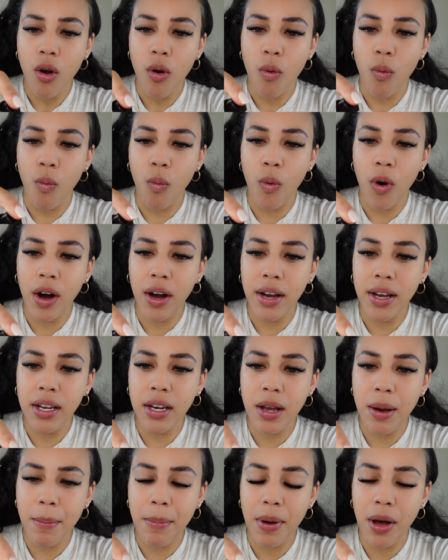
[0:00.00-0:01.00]

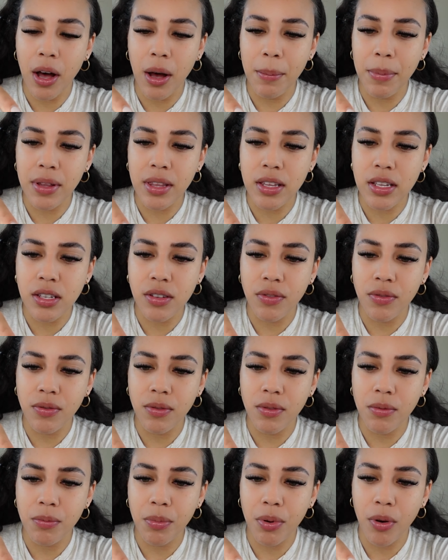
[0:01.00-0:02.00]
one pump of this
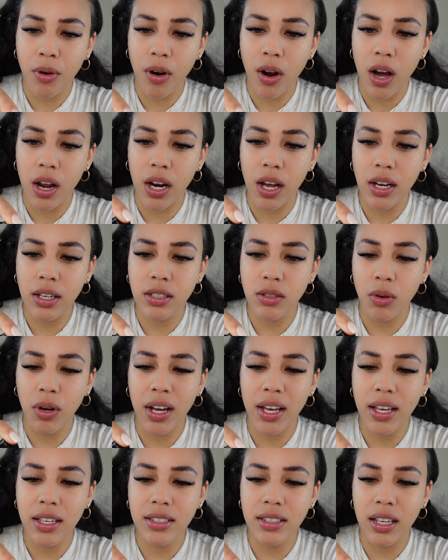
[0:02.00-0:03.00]
product. Well,
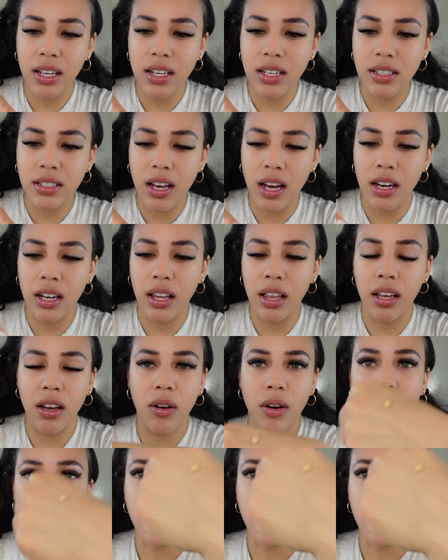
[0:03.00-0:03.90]
I guess that is kind of like, okay,